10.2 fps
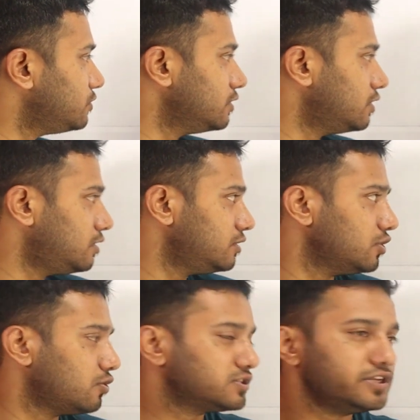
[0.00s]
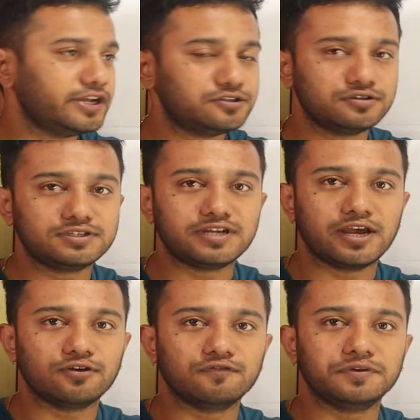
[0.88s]
out here, the oxidation
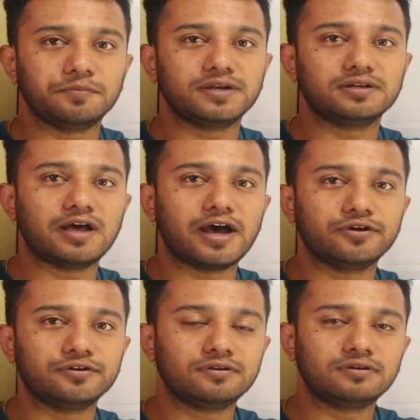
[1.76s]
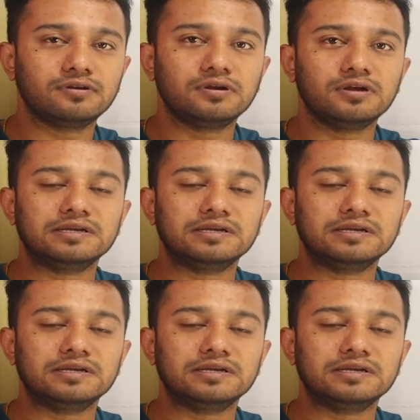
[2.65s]
state of the metal iron